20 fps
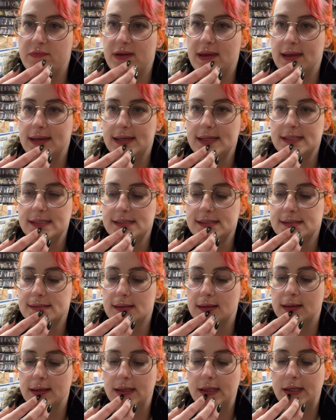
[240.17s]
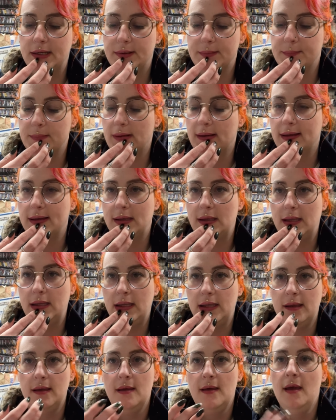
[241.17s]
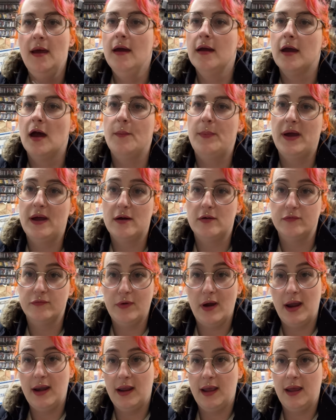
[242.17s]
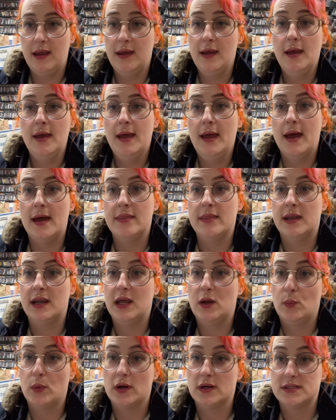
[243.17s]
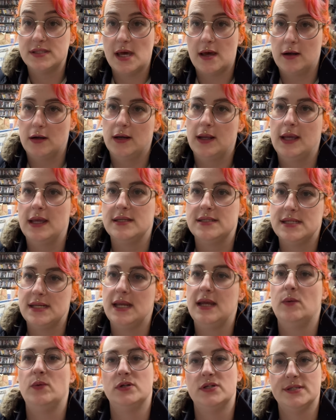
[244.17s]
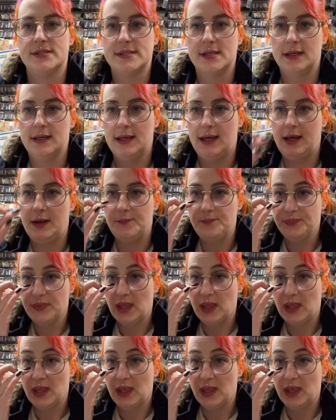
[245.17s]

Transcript: Vegas. I got back on Friday, and then I worked Saturday and today, which is Sunday.